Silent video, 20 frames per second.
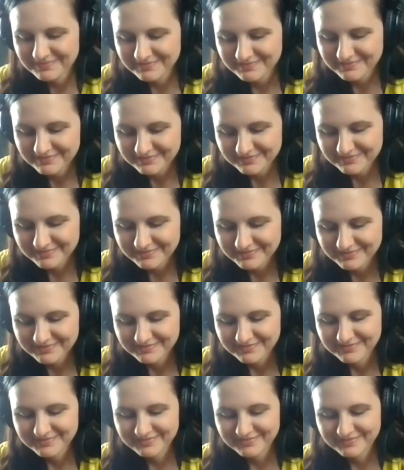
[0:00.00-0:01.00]

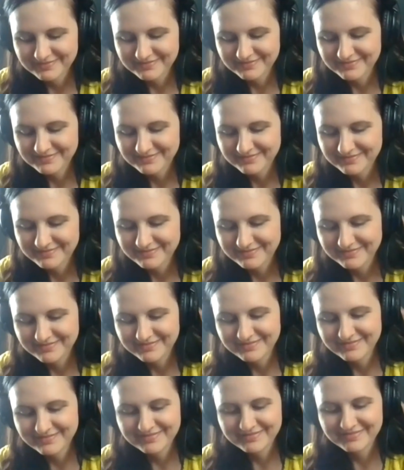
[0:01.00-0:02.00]

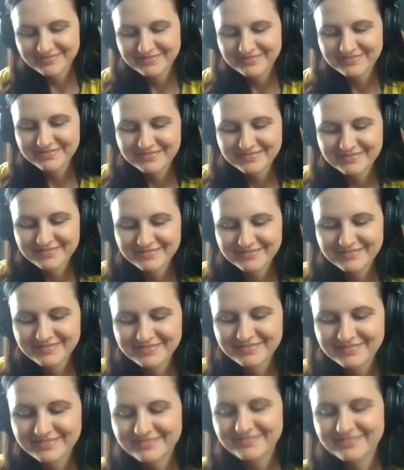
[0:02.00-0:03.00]

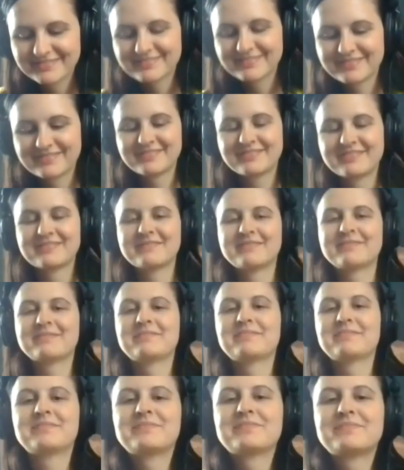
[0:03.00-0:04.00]

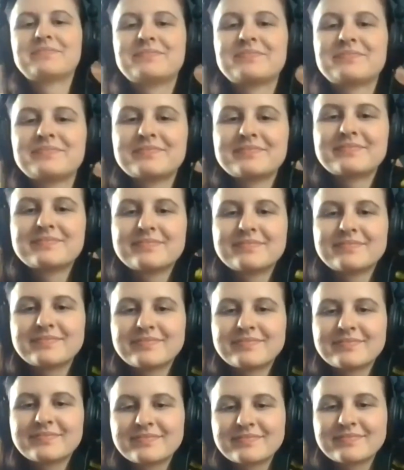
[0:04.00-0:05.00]

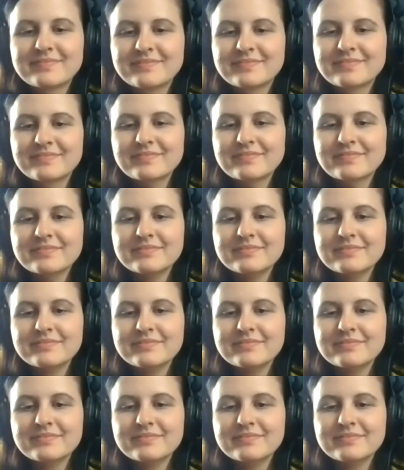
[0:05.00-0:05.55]
(silent)